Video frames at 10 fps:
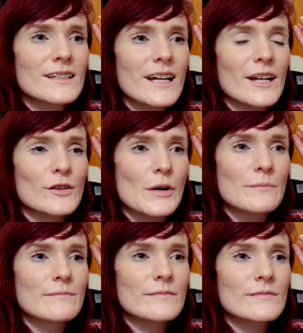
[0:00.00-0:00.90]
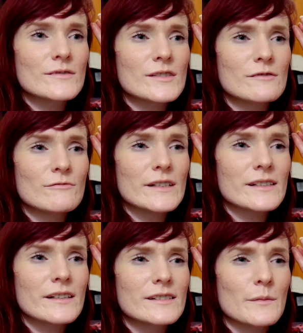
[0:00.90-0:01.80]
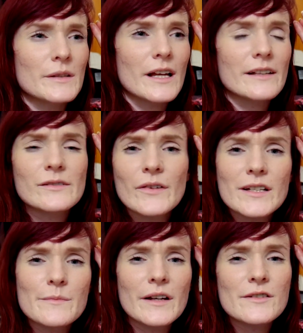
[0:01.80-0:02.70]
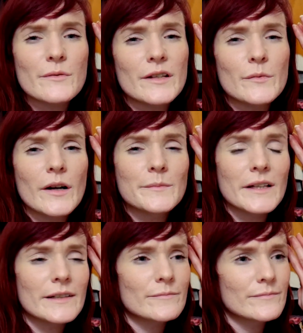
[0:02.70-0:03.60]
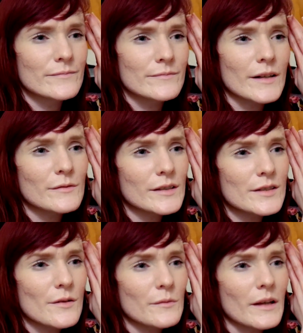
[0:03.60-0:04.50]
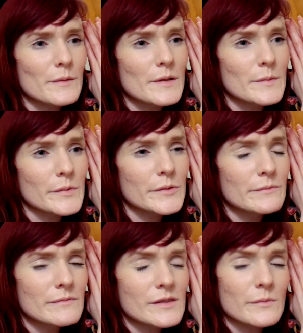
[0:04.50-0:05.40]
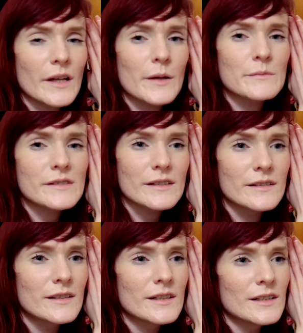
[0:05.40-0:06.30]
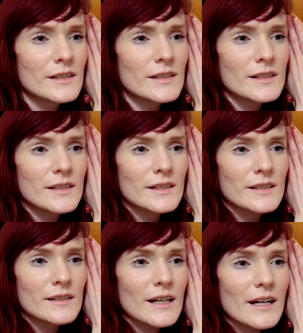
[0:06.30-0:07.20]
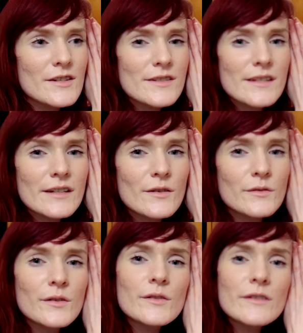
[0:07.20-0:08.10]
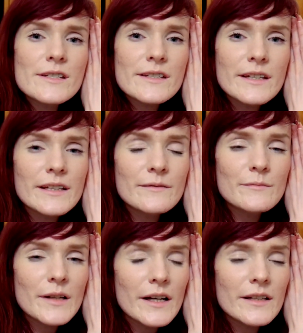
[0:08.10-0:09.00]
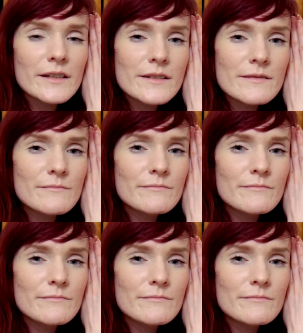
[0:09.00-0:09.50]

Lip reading: I don't know. Recently something has affected me on Twitter where I'm like, I really don't like people sometimes, and I don't know the reasoning behind it.